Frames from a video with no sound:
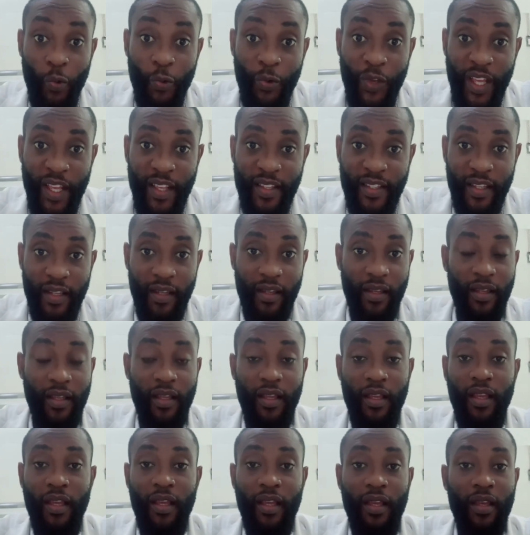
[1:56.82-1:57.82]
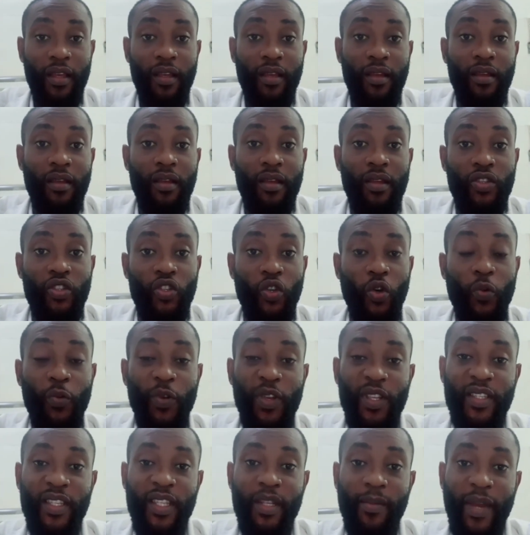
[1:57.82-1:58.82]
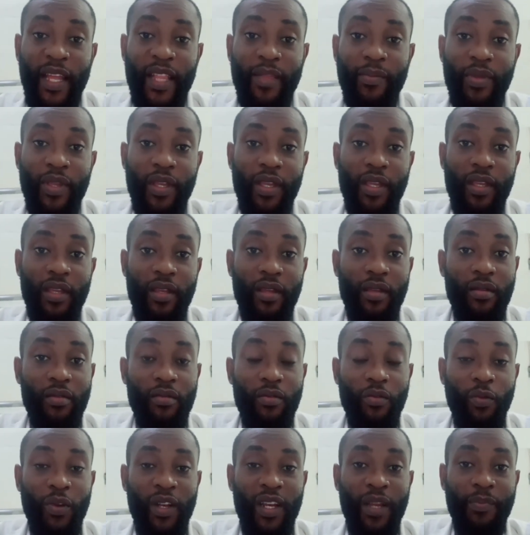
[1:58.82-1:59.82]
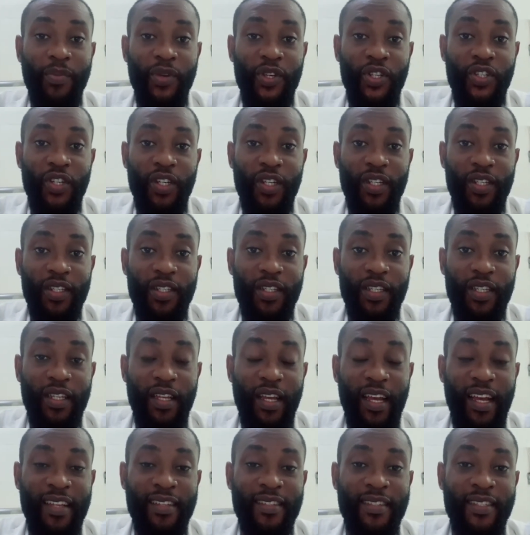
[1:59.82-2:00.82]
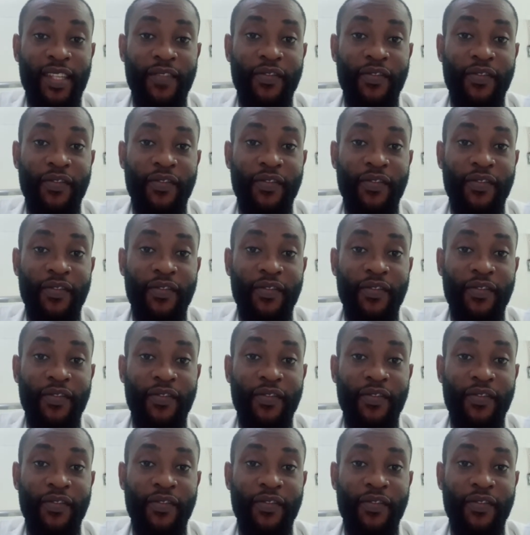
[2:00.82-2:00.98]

wheezing. So wheezing might be when a patient has